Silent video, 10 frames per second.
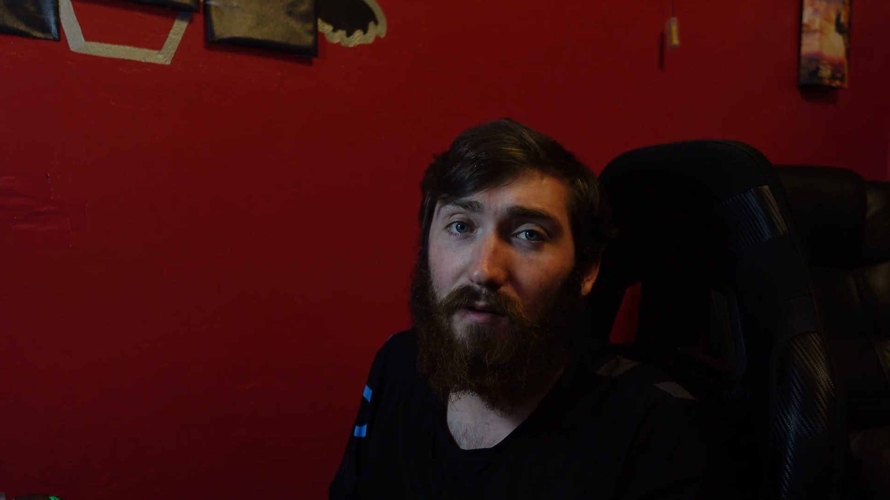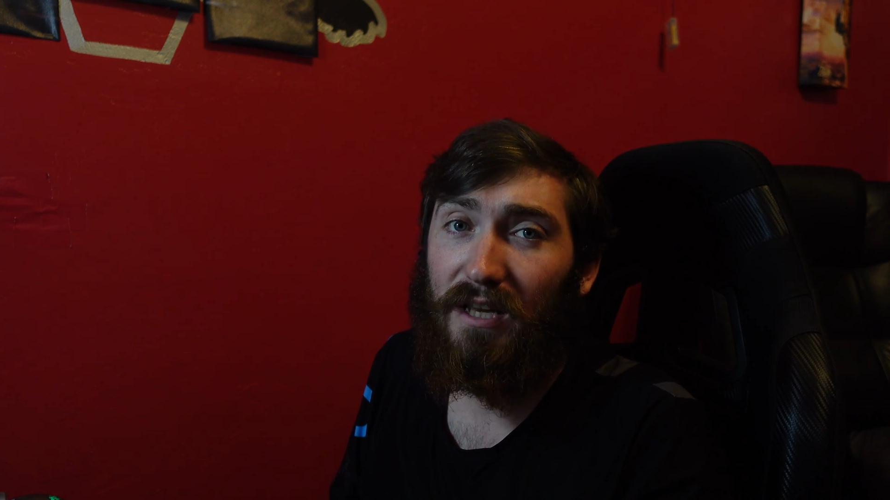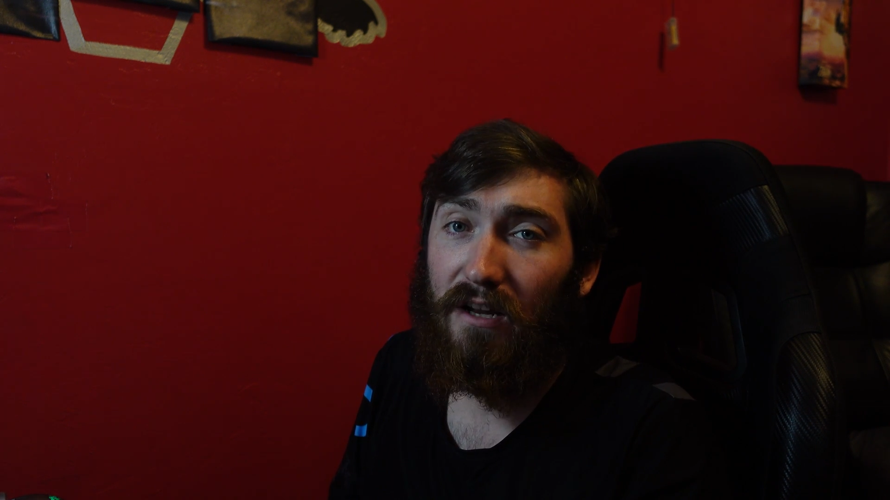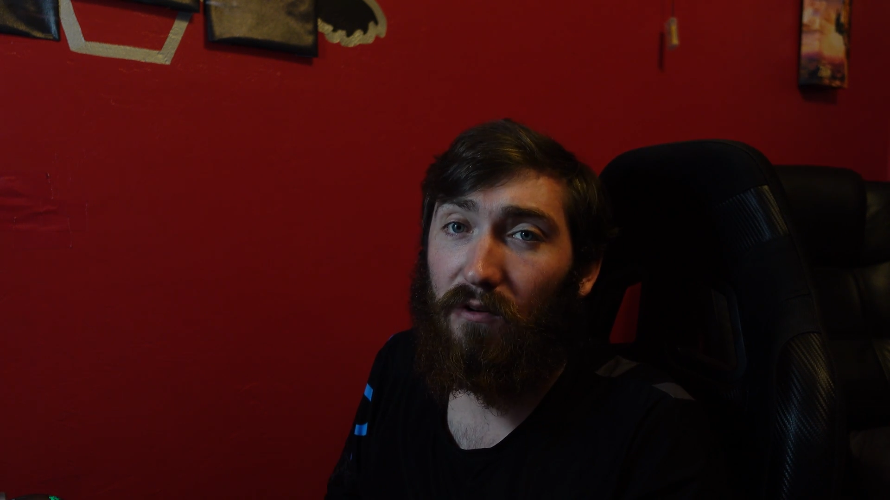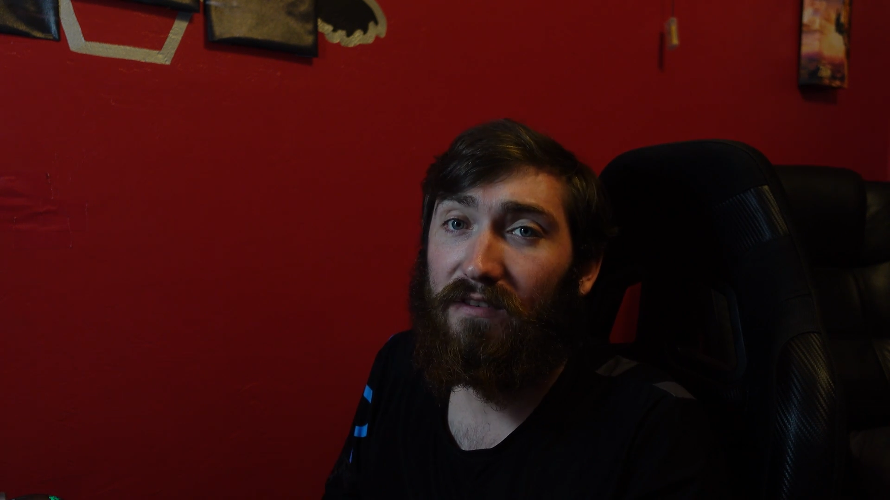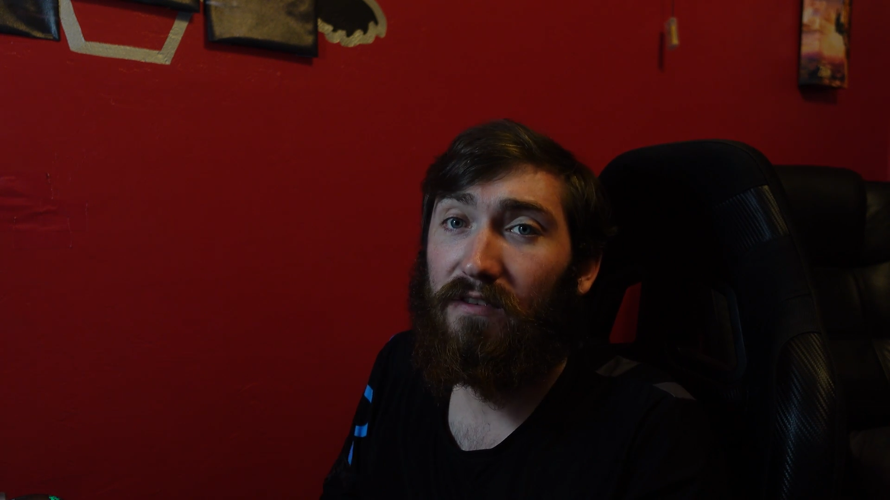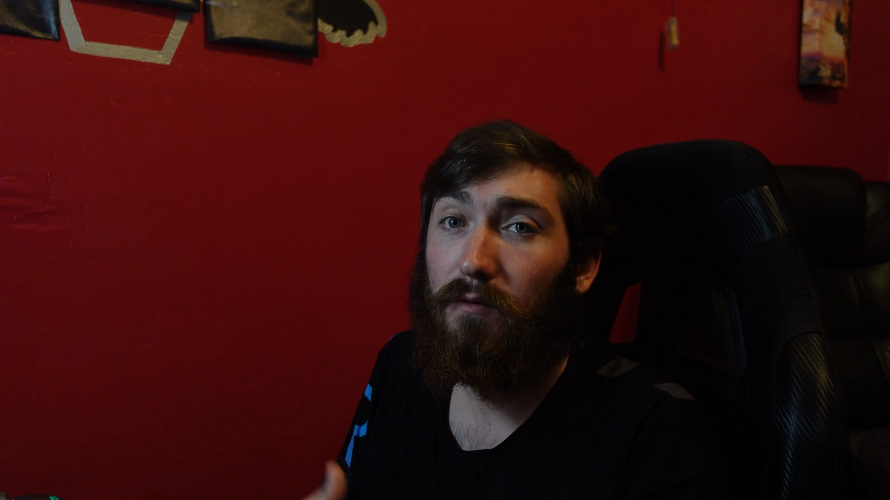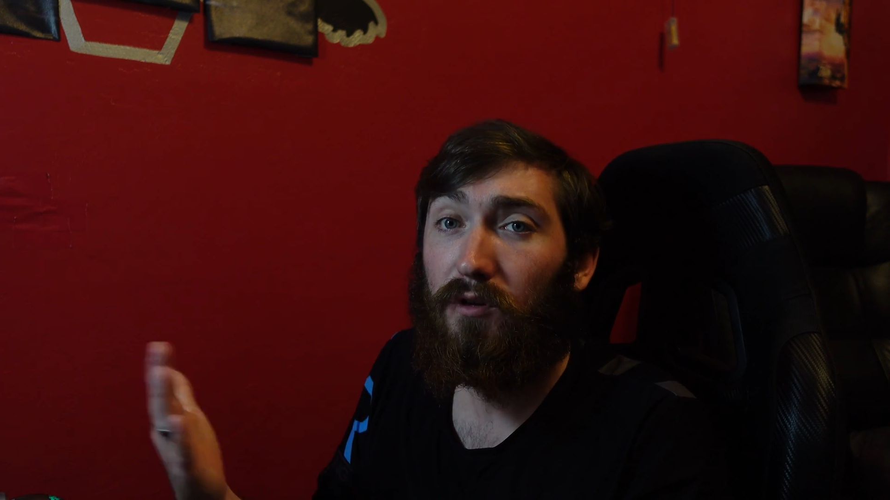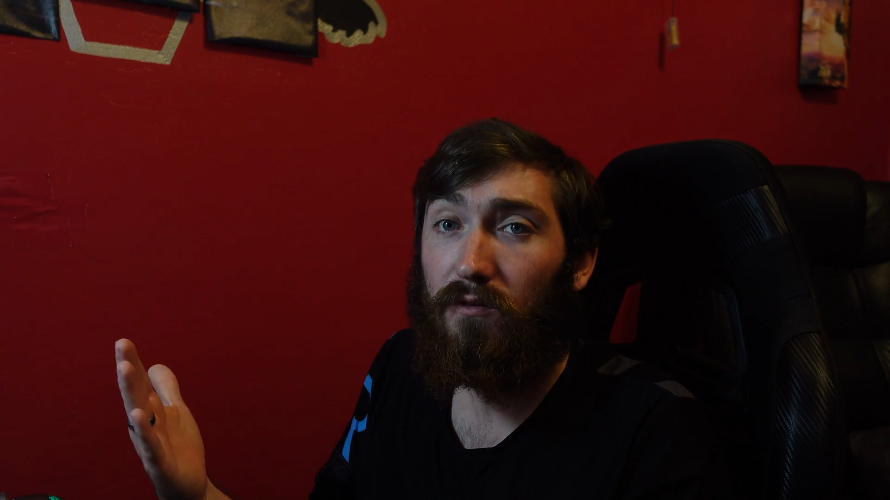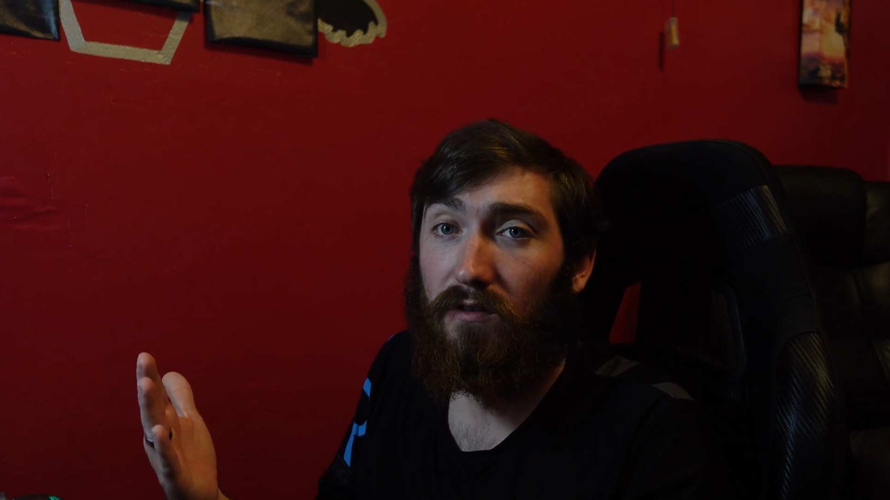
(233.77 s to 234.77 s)
to be increasing the
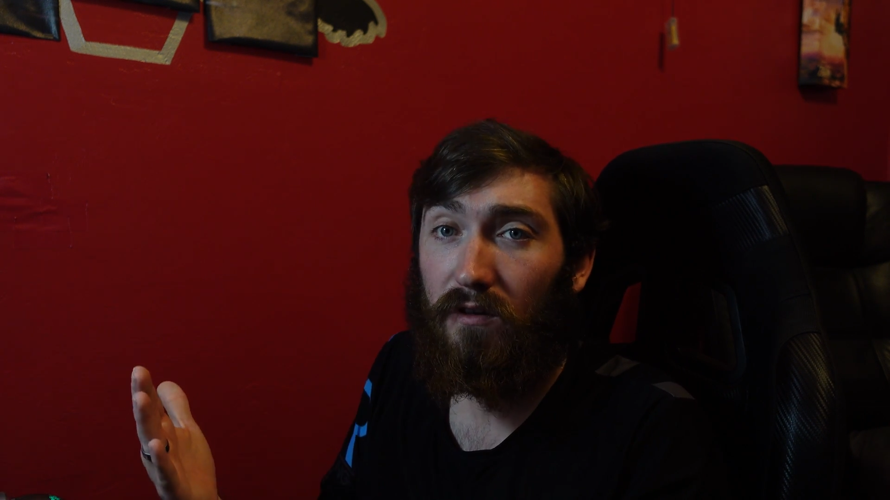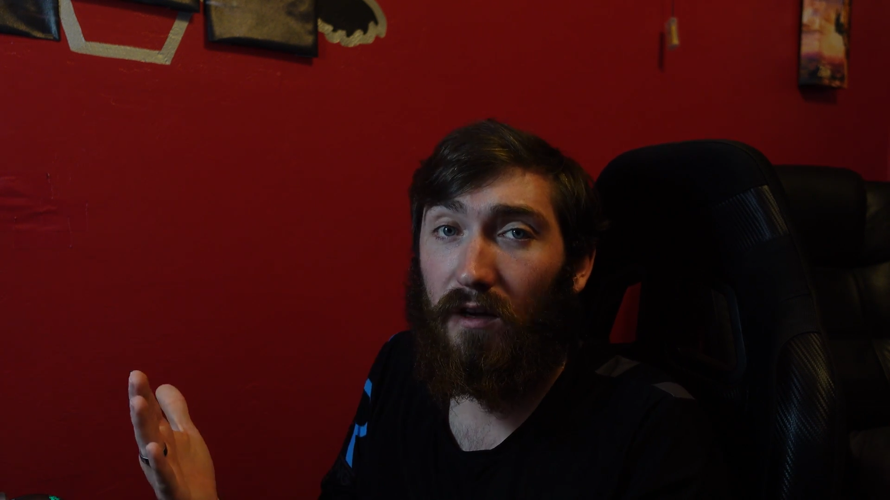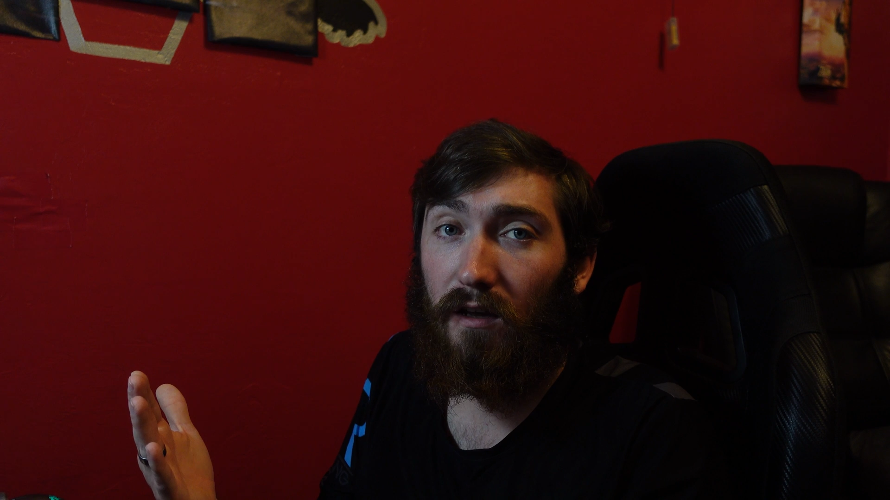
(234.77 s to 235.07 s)
boost,